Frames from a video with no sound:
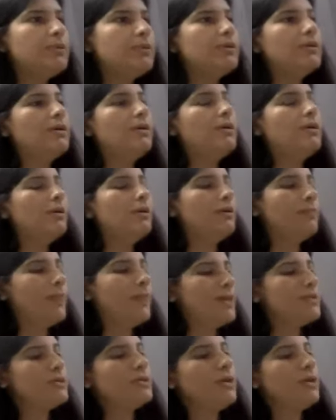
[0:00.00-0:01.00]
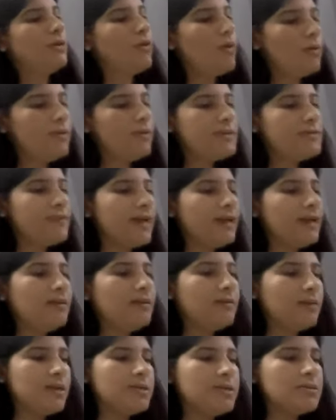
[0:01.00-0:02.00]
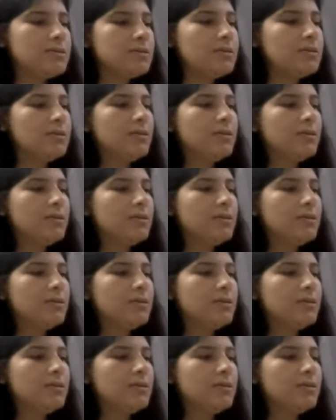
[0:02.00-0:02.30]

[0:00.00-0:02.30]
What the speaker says: The patient can always file a writ.